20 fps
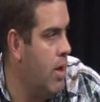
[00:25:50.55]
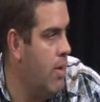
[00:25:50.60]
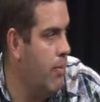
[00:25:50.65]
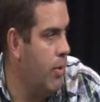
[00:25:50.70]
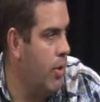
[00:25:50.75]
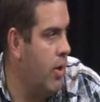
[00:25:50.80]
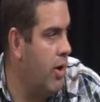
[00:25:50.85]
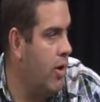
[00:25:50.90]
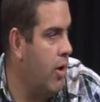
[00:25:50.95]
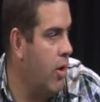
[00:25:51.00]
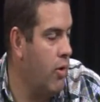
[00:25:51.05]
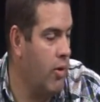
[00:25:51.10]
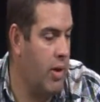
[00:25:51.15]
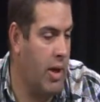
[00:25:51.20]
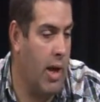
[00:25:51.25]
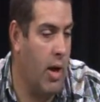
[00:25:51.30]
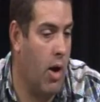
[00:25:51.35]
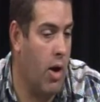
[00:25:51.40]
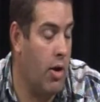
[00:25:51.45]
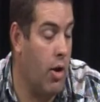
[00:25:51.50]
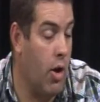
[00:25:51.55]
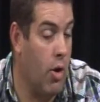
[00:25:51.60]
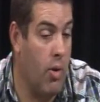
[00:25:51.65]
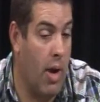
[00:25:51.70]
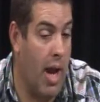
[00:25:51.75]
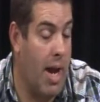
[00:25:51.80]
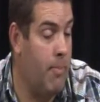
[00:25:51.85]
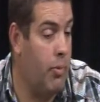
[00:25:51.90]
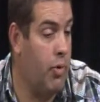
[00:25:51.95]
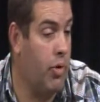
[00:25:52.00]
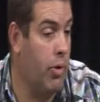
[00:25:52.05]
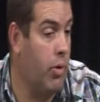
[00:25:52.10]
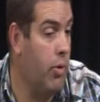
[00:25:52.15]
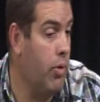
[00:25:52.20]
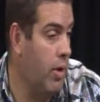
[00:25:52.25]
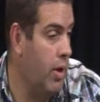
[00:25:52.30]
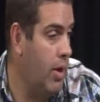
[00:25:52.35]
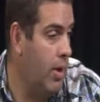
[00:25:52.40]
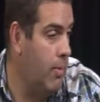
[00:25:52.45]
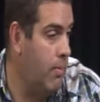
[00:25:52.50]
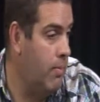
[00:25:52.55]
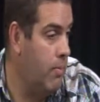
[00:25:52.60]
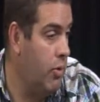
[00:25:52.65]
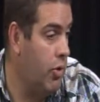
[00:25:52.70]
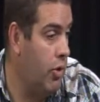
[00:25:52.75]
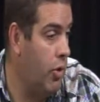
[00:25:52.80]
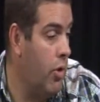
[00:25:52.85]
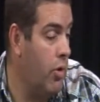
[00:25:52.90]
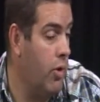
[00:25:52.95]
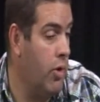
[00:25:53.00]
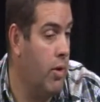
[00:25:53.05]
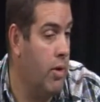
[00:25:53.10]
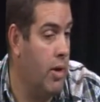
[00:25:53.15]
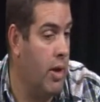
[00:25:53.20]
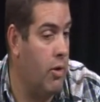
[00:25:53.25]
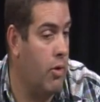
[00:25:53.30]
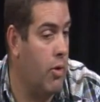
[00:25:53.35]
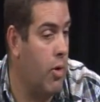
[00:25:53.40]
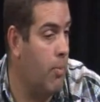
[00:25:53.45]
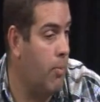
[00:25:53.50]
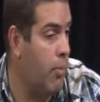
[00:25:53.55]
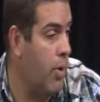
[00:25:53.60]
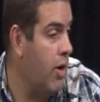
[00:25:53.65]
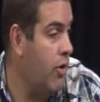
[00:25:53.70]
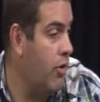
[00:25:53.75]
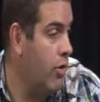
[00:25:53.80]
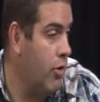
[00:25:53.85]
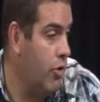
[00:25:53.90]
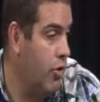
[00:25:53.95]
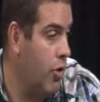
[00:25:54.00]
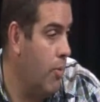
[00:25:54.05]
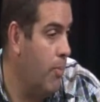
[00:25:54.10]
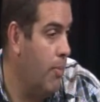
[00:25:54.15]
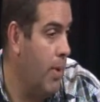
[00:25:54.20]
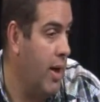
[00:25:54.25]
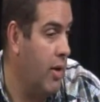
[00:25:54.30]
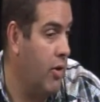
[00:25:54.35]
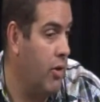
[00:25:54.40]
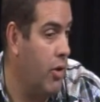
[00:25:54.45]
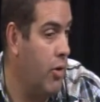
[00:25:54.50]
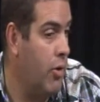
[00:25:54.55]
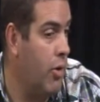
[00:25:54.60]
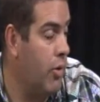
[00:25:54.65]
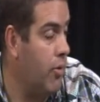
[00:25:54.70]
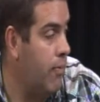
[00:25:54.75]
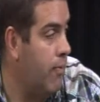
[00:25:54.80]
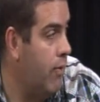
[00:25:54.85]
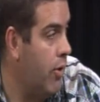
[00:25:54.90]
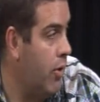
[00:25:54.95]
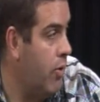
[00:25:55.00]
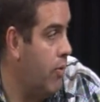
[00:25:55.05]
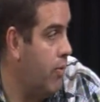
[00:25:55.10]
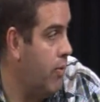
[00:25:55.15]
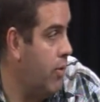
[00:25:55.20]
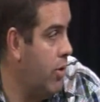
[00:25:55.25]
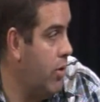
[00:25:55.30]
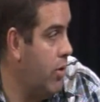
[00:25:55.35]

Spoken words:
But I know absolutely certain that Don Brash and John Banks are not involved.